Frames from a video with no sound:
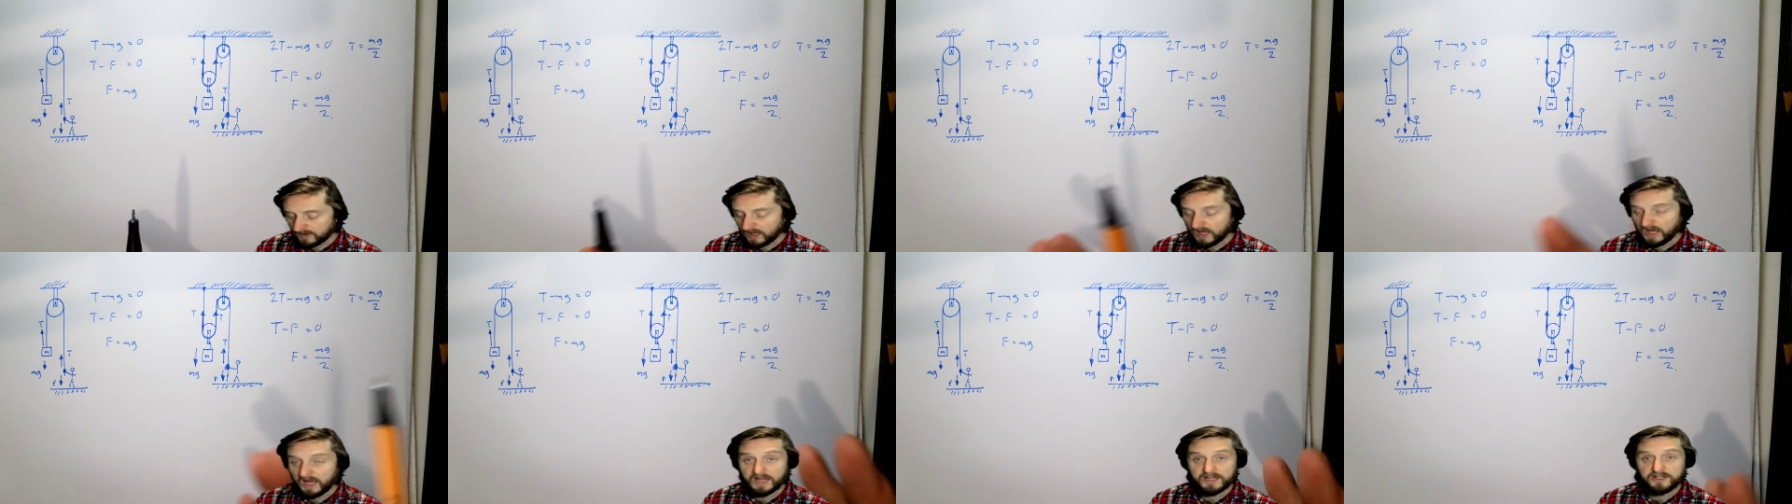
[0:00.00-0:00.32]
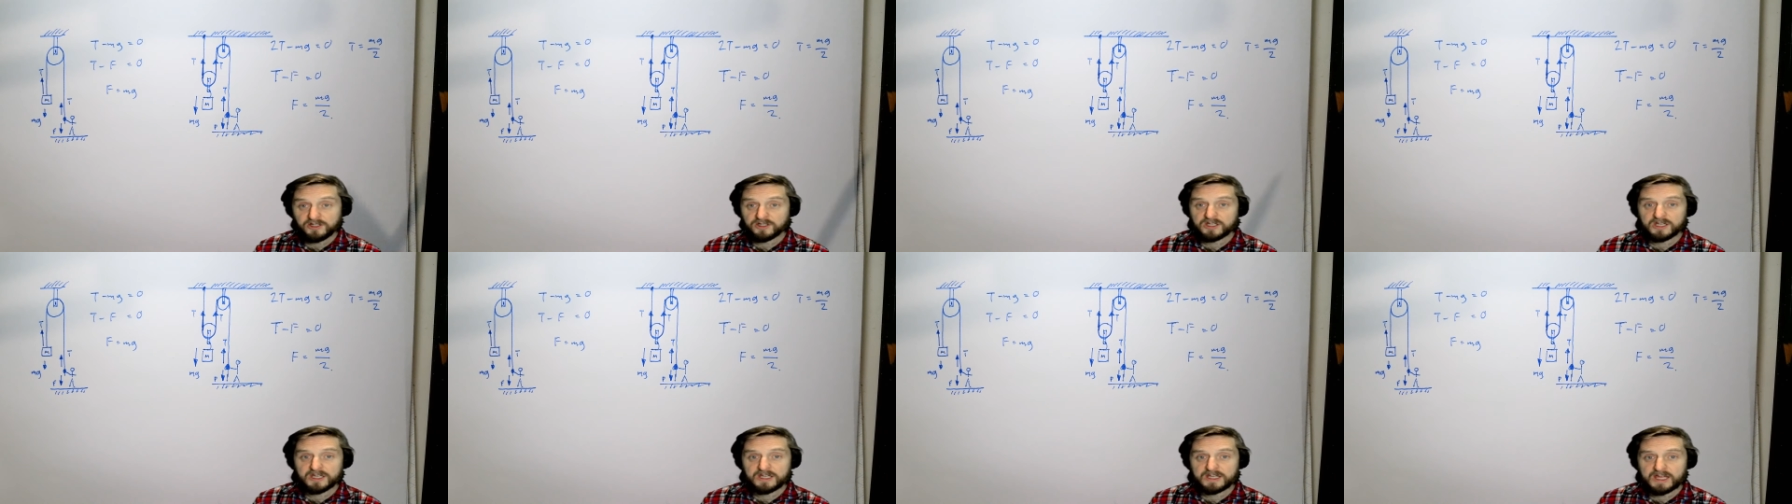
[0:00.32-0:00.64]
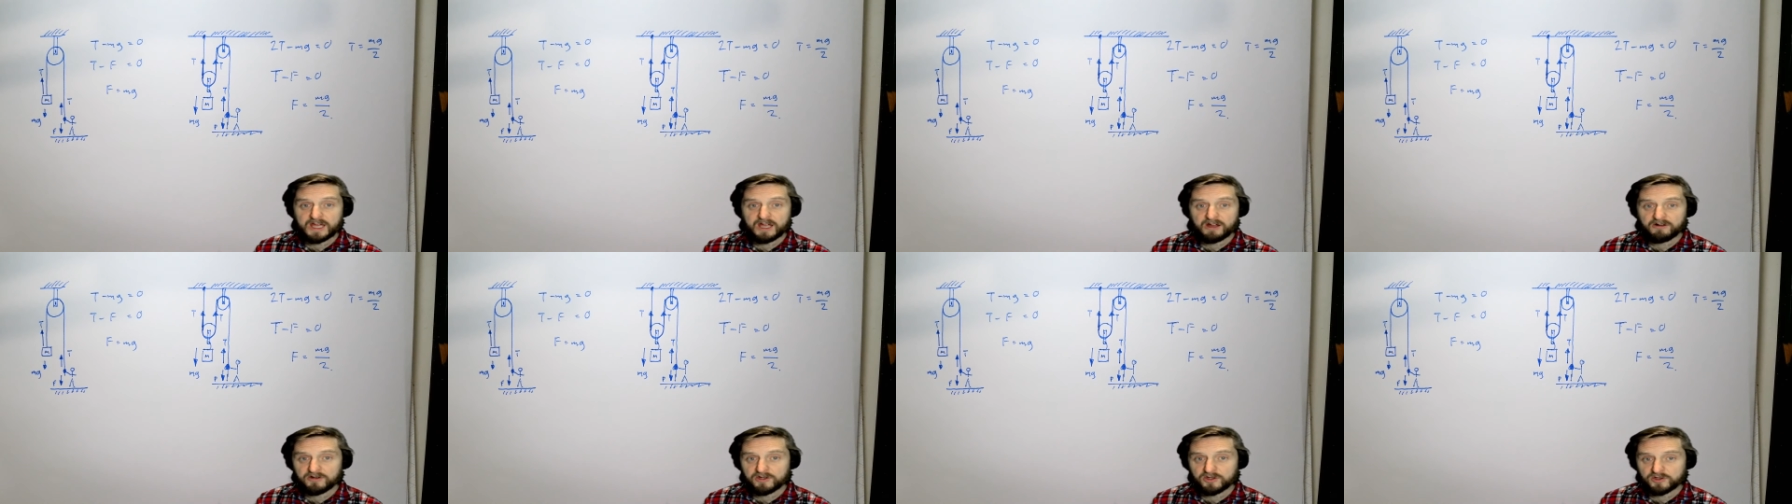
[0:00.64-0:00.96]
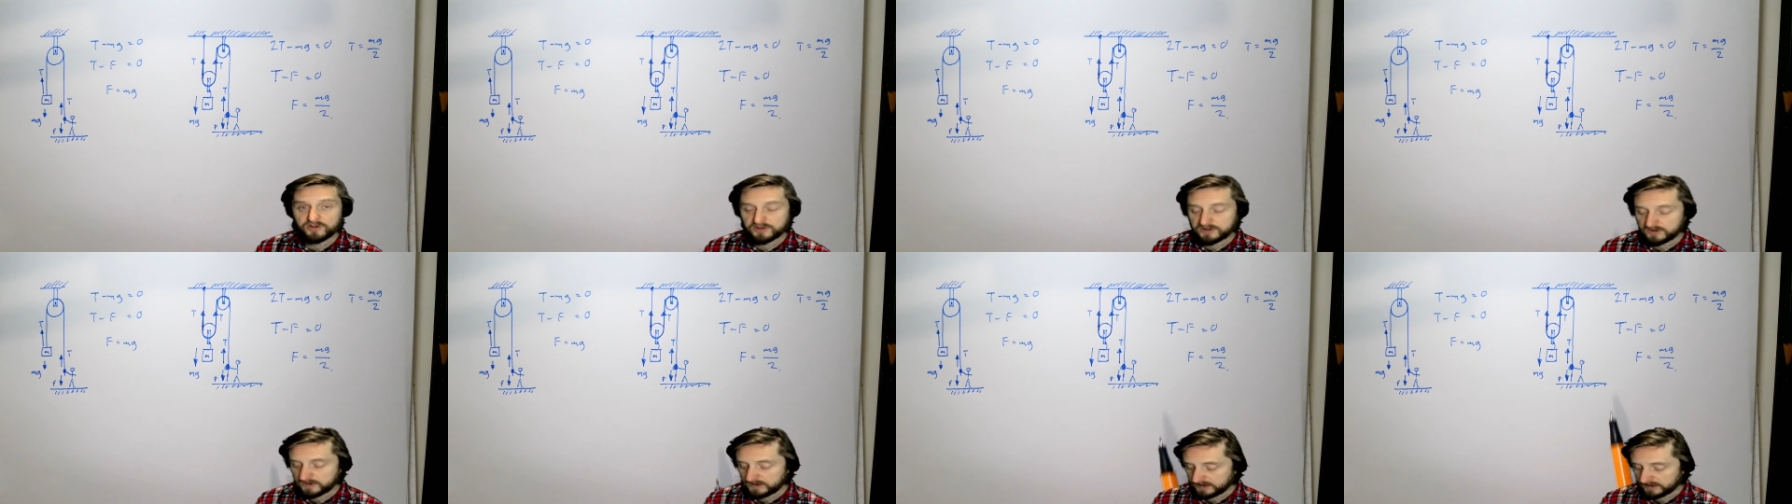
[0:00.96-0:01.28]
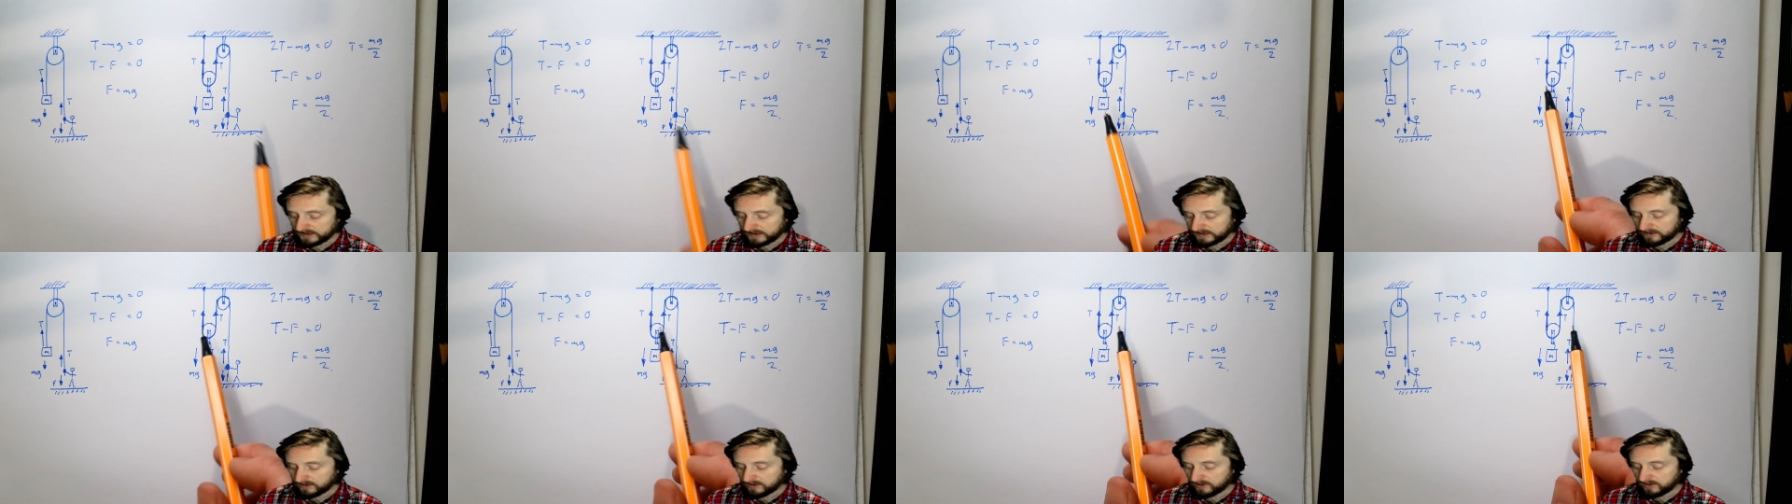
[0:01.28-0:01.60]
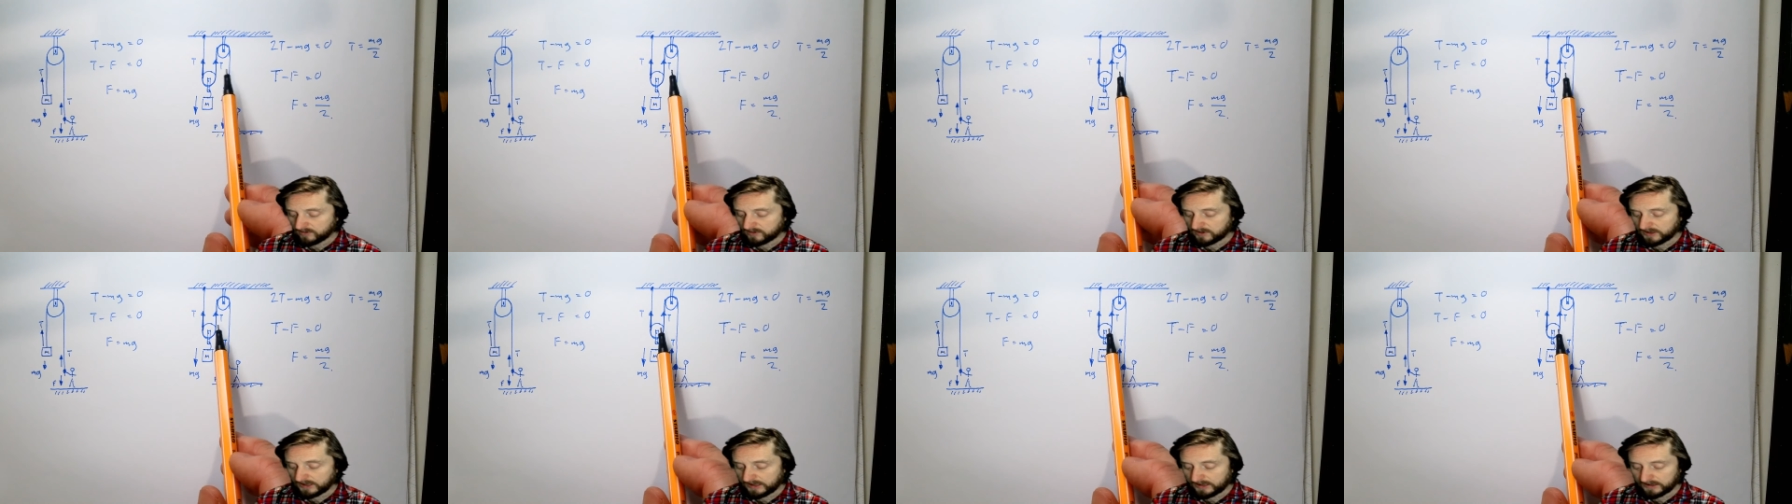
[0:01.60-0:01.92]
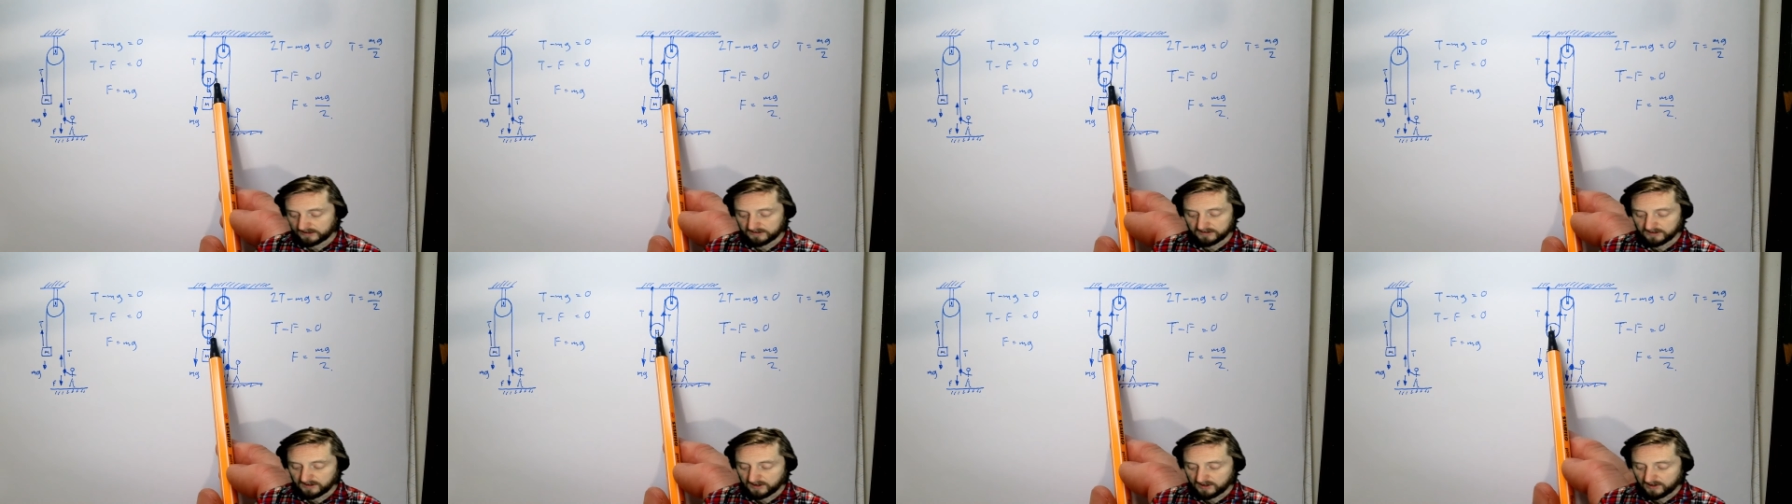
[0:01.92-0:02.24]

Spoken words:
And you can carry on doing that. You can